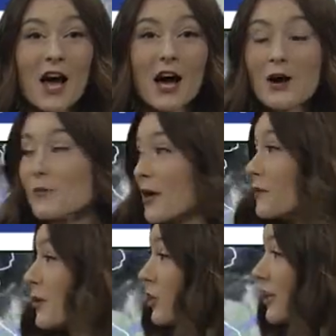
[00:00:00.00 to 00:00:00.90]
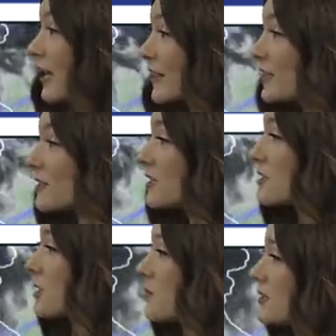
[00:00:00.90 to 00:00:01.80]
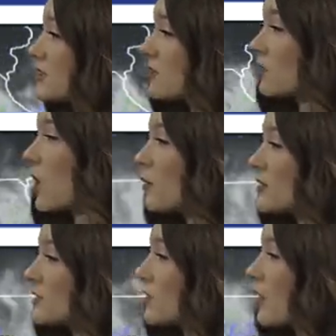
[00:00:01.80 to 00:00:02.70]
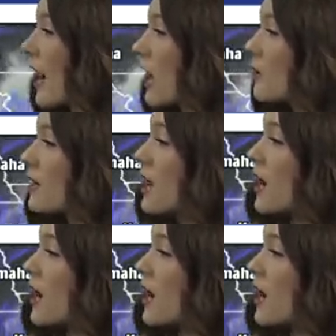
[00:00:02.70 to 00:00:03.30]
But looking at this system, it's slow, it's still out